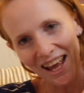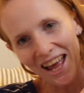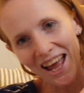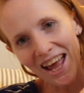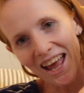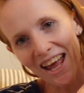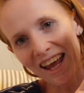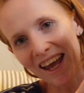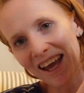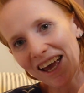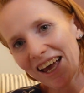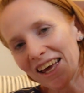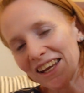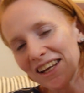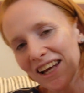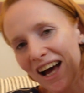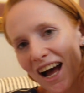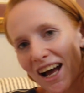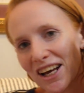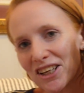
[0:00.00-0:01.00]
And
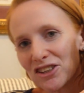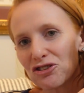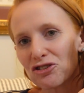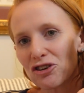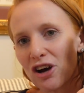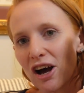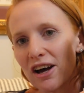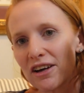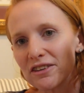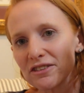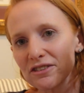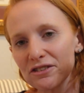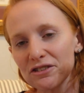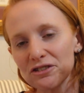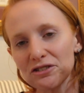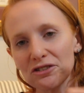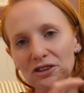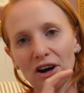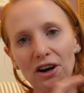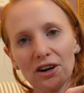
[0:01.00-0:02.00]
I just
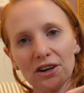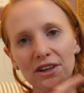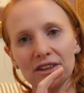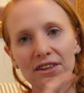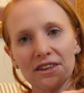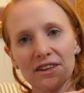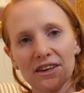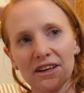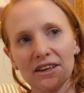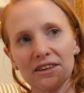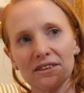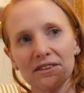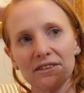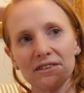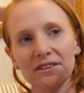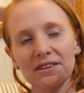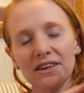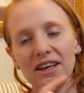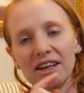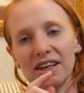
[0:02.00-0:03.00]
started
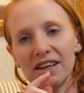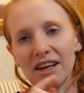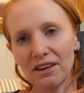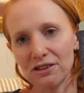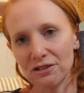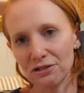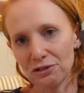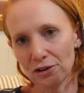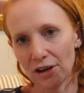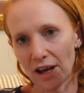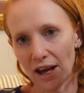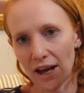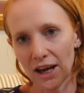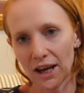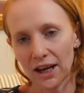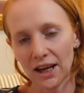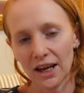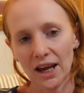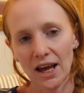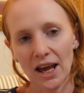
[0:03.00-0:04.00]
this
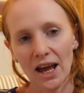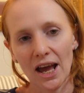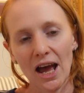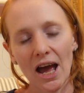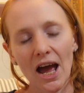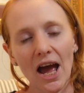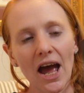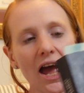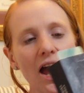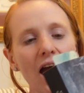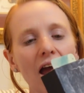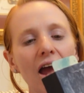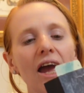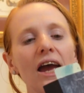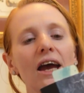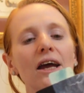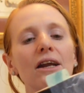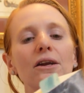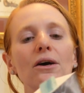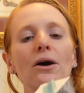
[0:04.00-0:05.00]
yesterday,
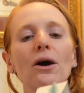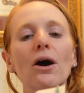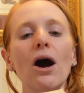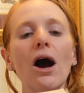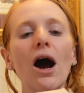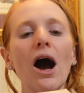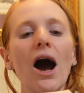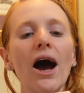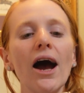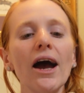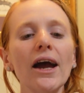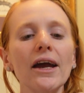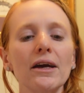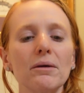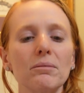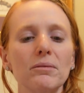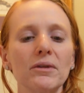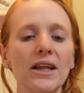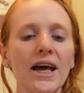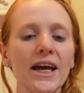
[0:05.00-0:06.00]
and I
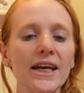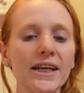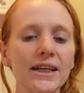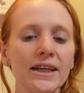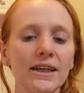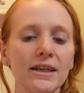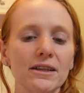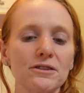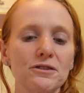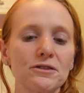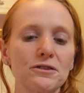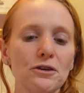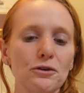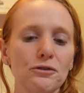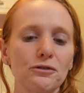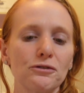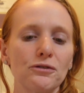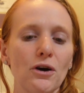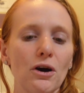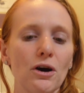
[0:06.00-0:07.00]
am liking it so
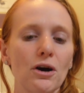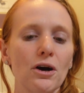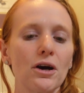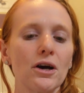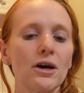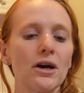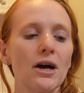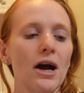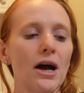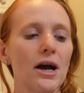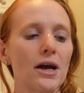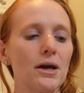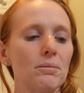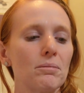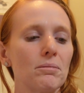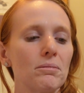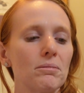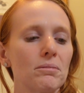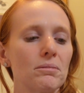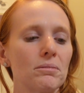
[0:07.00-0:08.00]
far. I
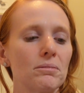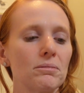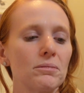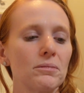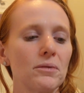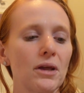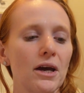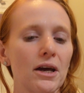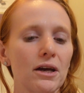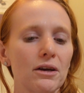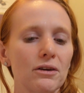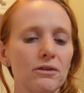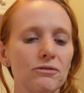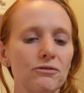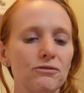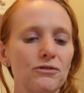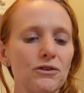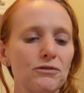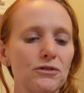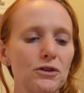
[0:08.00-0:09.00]
am like
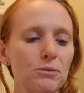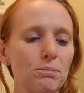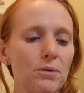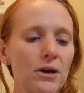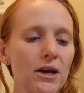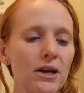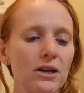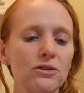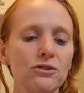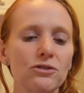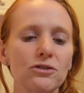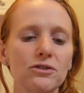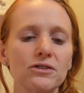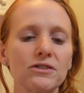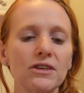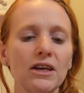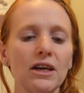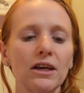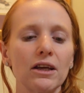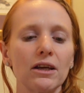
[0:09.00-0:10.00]
50 pages
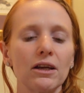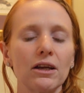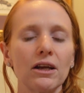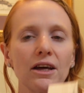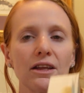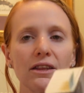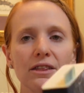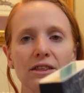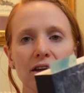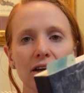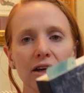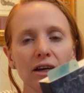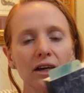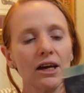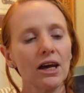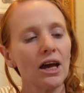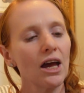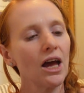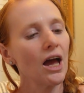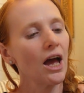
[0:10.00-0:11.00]
in, I think,
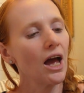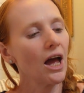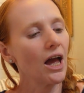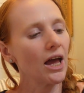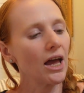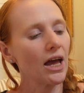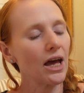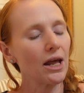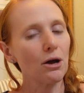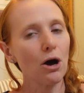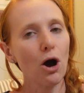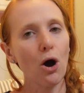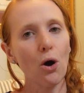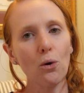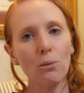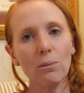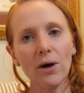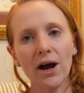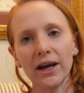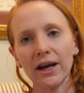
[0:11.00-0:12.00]
and oh
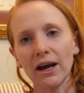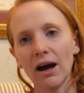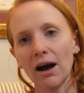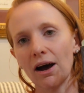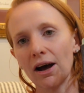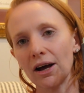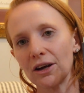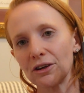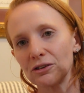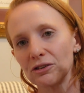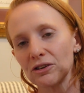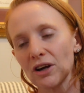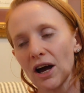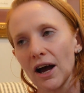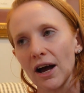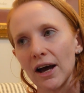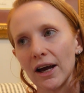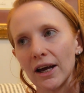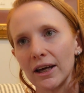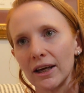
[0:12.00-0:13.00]
my gosh,
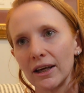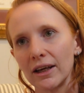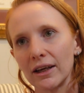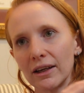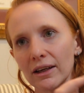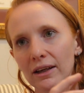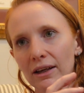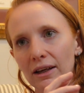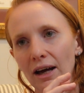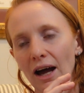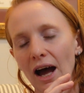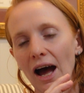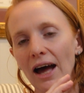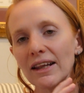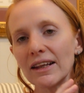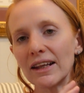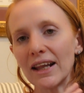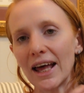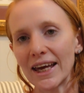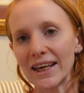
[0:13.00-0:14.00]
I
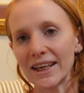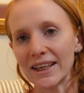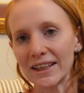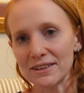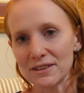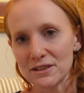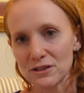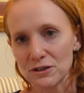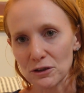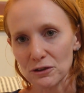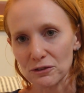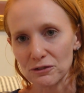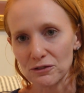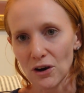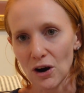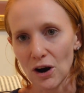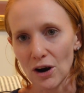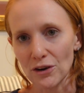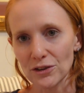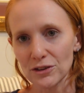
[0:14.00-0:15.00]
like it so
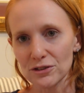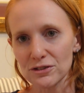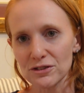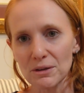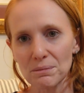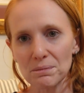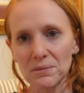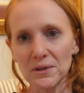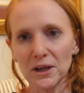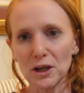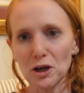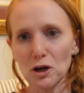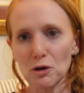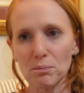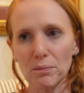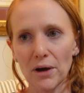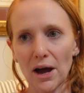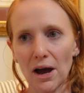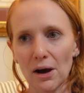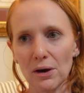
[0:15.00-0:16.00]
far. There's something
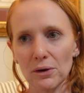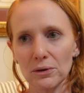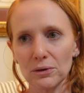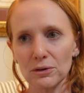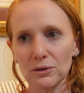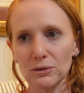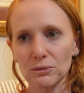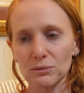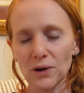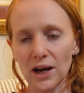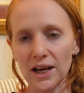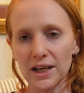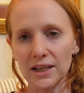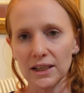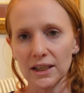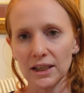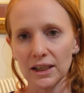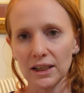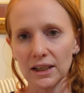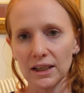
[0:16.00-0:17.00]
about the
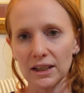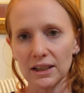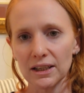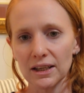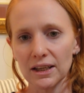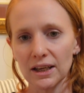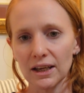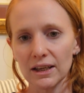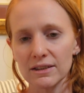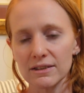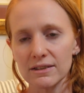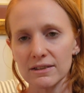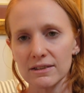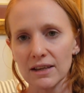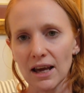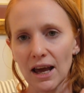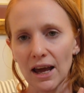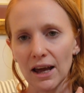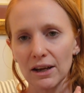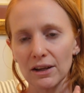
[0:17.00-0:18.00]
writing in this
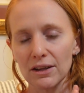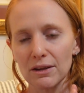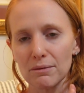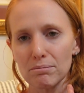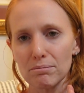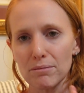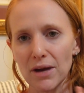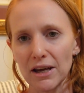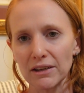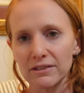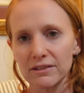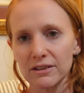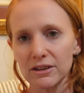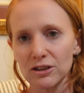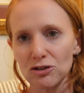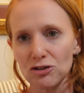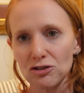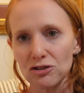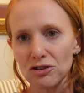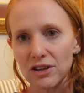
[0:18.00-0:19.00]
and the
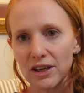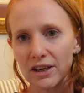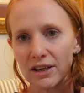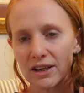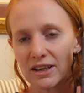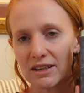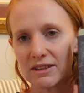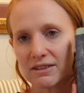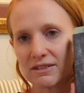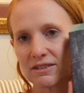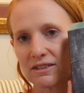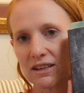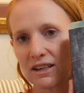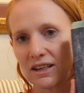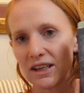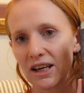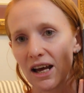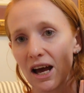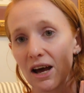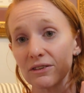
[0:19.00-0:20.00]
message that he's
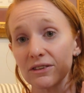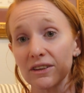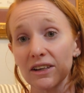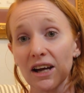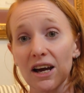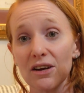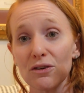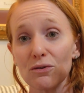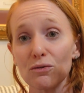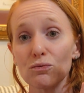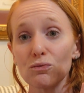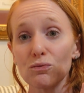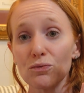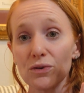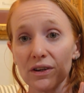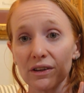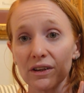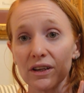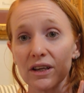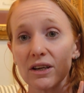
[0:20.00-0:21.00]
sending out that I
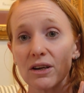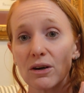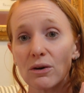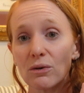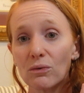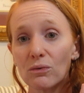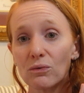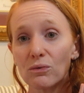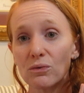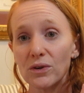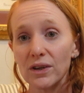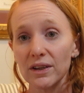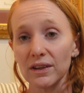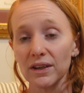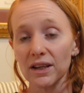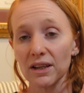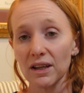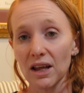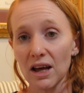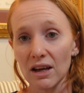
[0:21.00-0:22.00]
really,
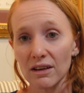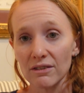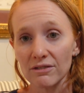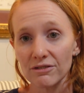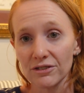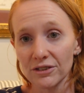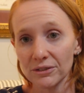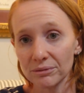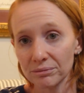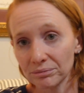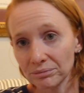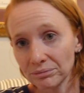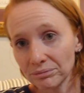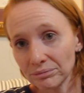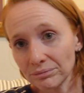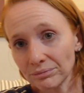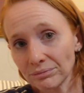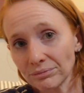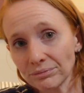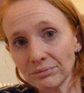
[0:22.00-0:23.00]
really love.
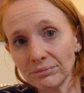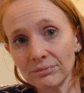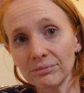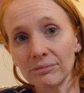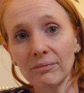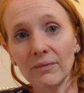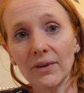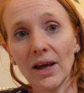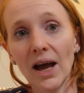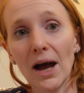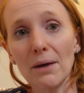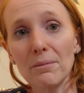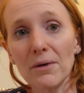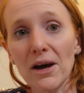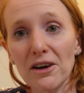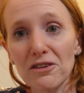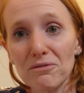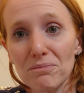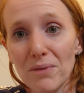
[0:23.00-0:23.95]
I'm out of